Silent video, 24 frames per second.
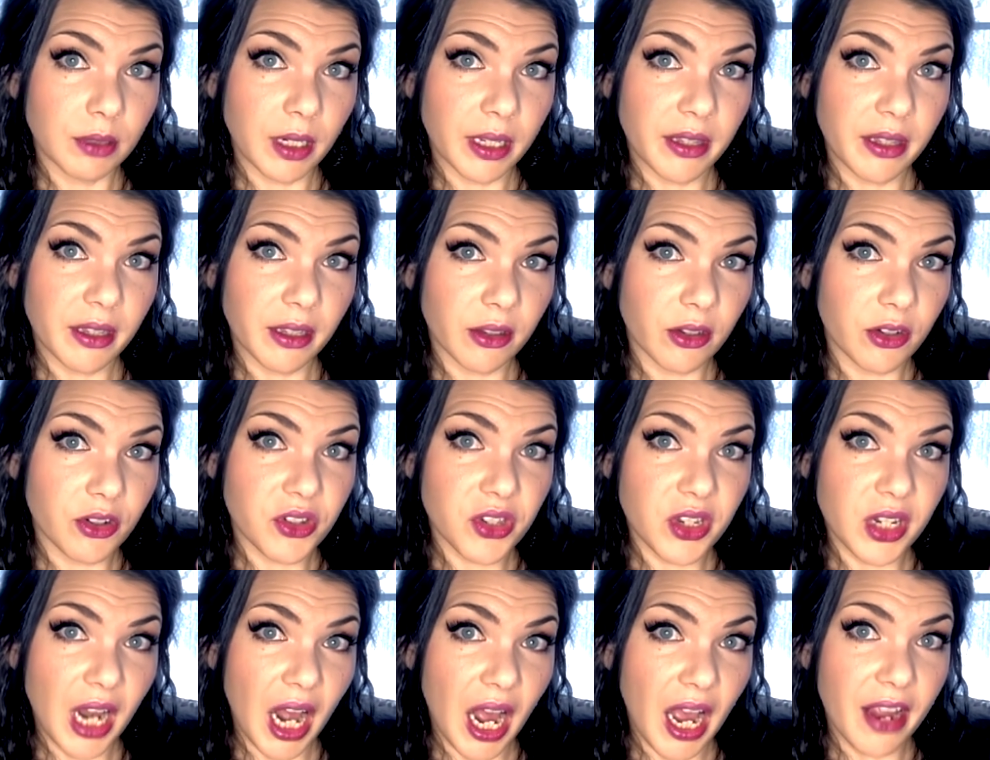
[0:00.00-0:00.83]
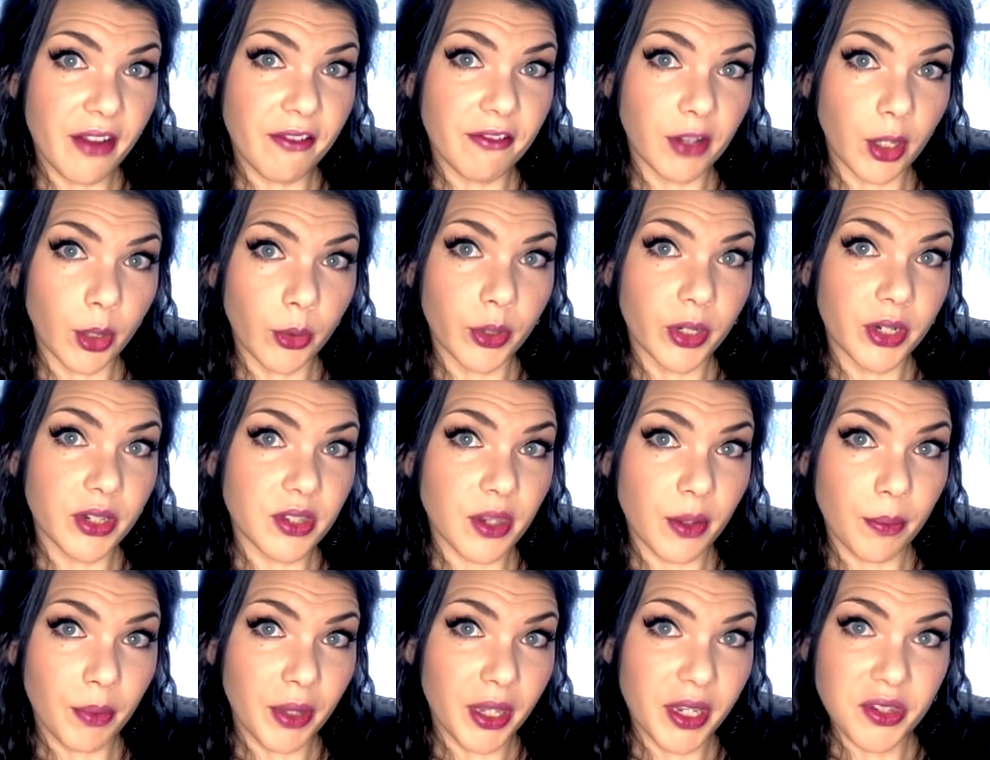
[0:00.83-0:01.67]
I think there's an eye floating
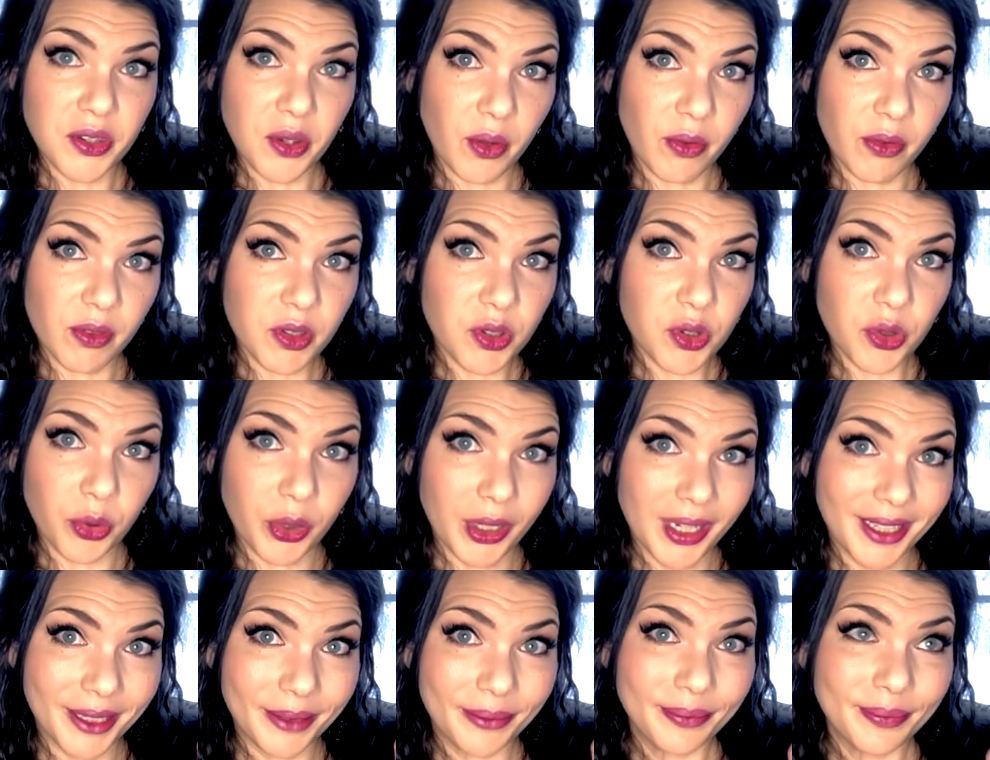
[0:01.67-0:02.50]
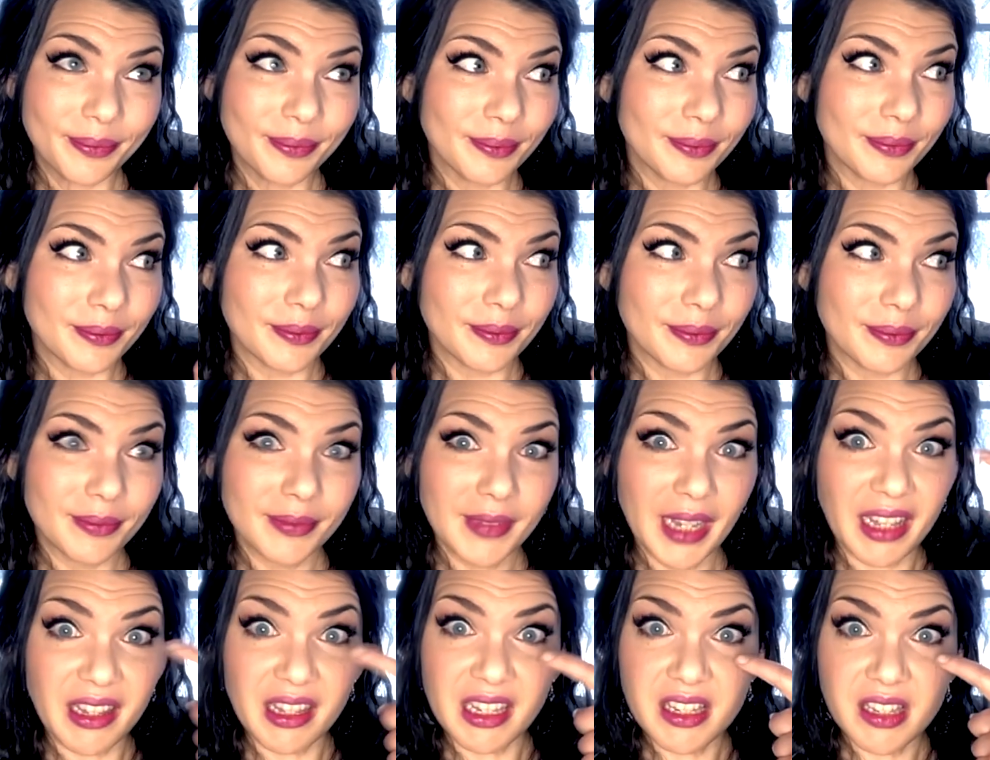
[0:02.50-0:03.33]
someplace on the screen.
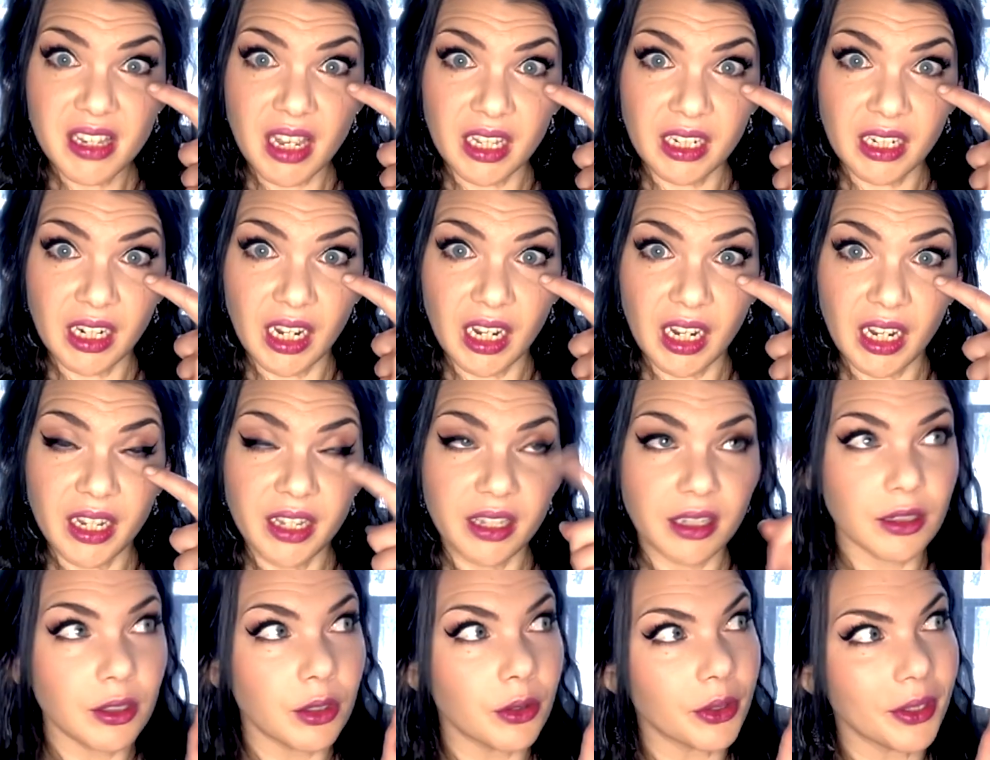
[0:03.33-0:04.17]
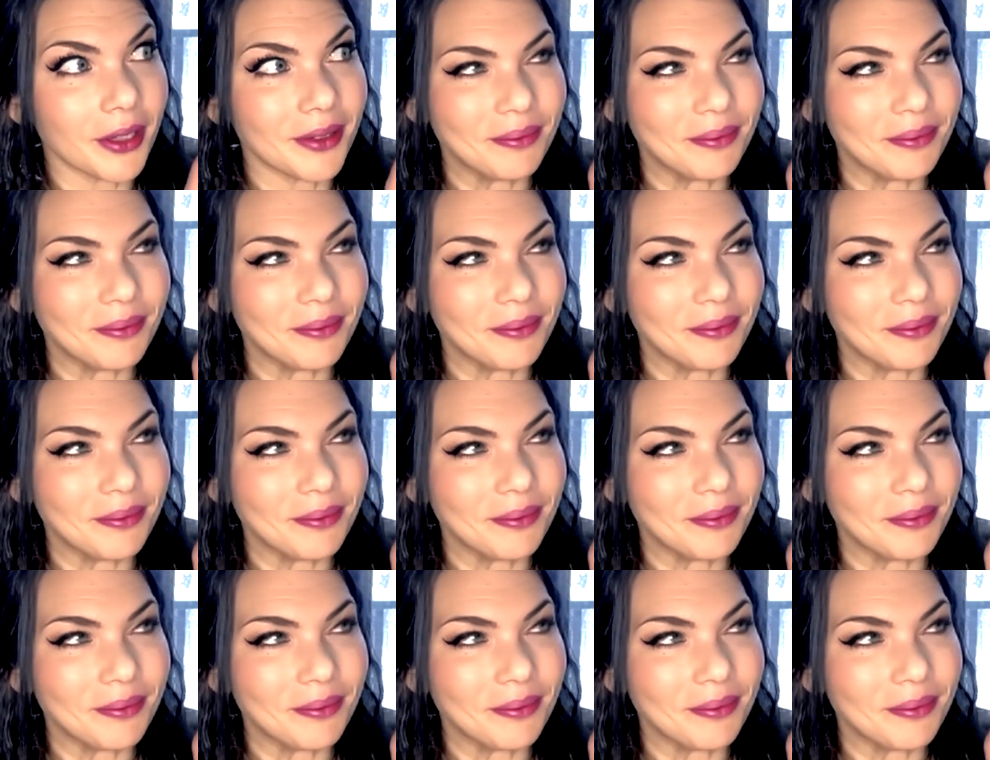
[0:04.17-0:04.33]
Not this kind of eye, you know, the